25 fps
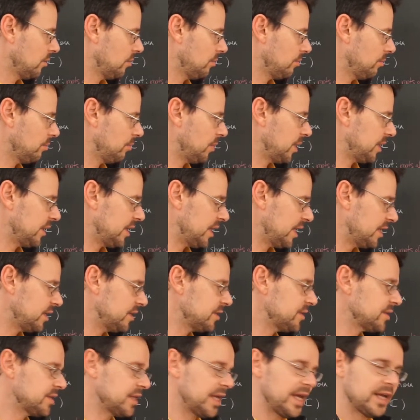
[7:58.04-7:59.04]
But that
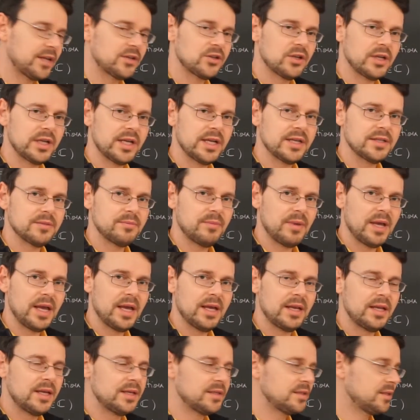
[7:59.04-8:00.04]
isn't actually as
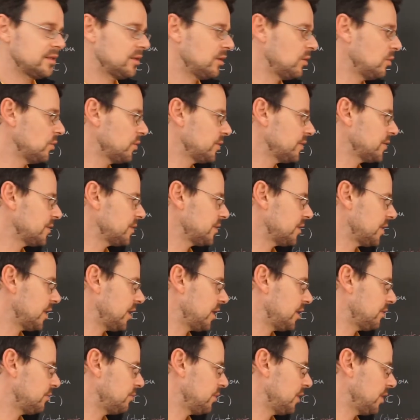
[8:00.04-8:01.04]
bad as it looks,
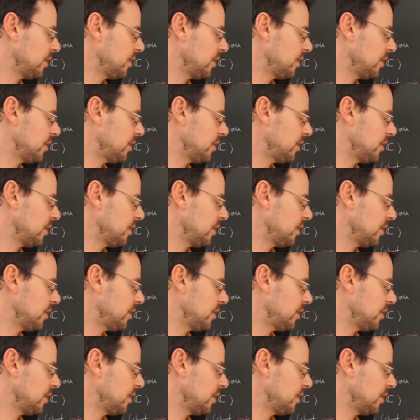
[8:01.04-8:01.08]
and we are